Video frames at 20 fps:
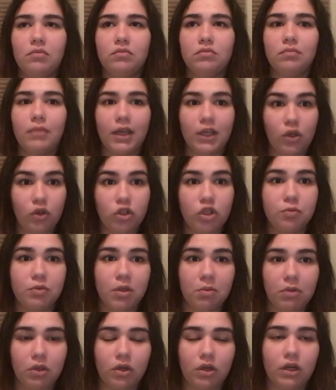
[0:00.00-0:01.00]
my YouTube
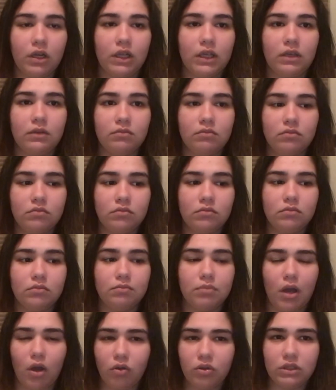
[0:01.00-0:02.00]
community
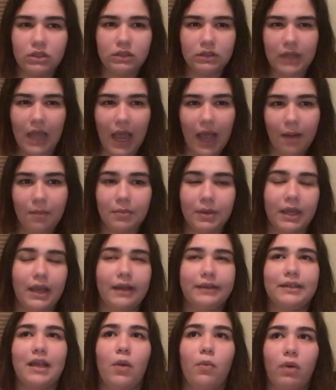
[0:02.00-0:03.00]
post tab
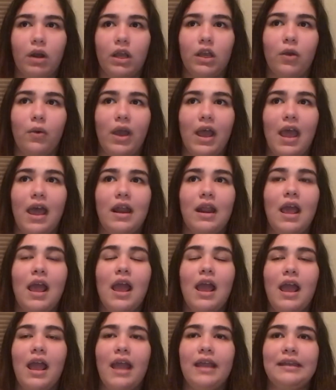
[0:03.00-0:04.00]
because I want to go ahead
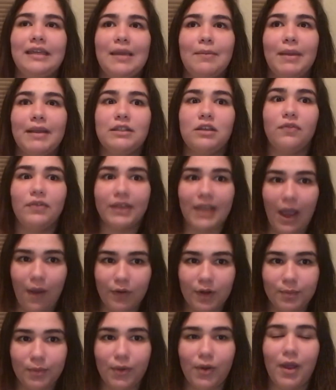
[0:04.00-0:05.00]
and keep myself
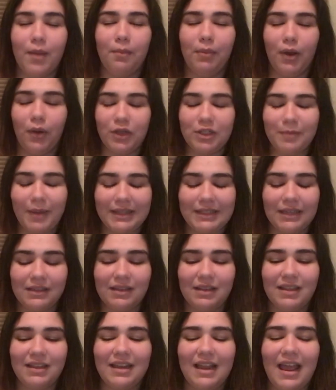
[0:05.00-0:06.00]
accountable and post my scent
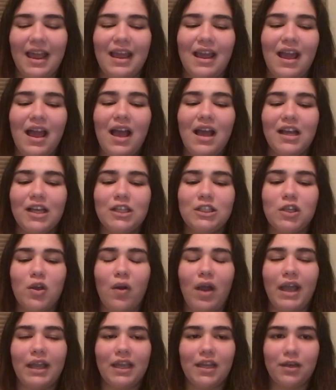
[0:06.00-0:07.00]
of the day so
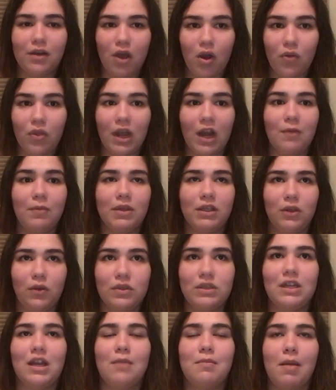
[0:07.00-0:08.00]
I can know that I've been
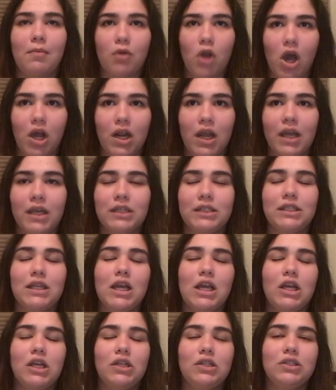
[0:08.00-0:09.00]
using up my products.
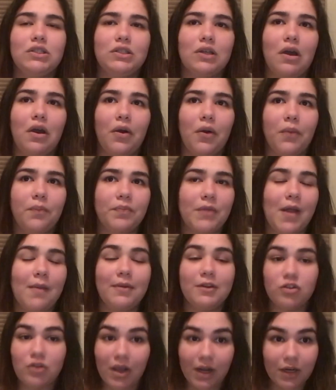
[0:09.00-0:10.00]
So I've
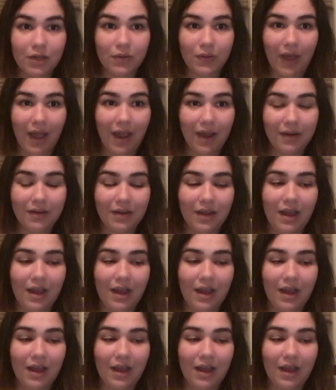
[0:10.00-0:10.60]
been trying to do that.